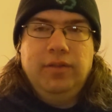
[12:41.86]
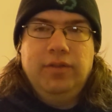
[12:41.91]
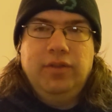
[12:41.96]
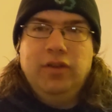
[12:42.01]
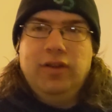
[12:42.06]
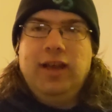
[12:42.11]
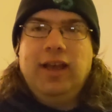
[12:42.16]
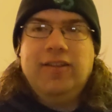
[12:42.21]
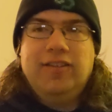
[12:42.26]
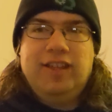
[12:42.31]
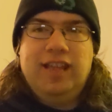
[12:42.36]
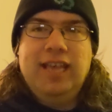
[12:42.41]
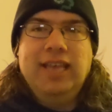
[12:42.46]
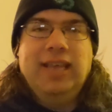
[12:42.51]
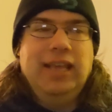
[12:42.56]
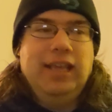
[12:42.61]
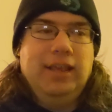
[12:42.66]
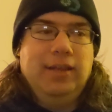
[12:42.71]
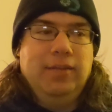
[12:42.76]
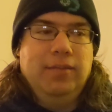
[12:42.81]
They're not
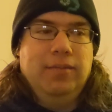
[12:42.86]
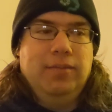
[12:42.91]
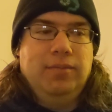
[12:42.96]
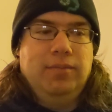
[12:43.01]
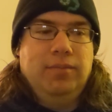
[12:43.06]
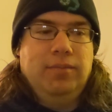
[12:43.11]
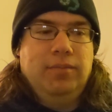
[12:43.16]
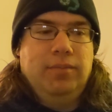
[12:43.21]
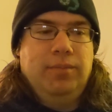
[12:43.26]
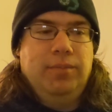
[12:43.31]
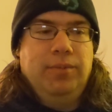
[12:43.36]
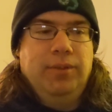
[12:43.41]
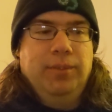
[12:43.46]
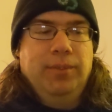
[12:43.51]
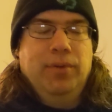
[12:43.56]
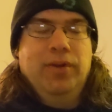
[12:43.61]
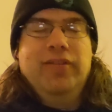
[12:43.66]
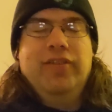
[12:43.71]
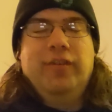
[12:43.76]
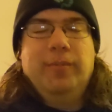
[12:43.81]
taking the
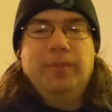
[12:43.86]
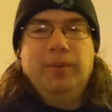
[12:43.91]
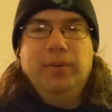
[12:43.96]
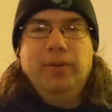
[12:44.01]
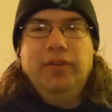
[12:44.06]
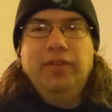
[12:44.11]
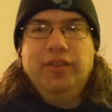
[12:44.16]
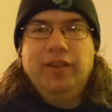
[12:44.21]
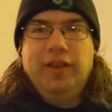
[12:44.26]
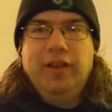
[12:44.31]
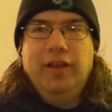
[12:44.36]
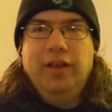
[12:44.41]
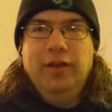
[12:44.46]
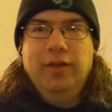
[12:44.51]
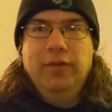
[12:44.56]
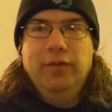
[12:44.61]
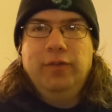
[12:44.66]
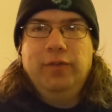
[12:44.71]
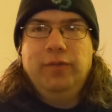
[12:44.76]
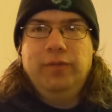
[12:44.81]
principles
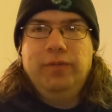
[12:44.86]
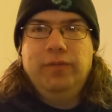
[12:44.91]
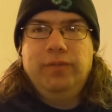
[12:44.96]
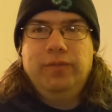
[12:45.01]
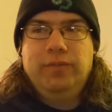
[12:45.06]
of,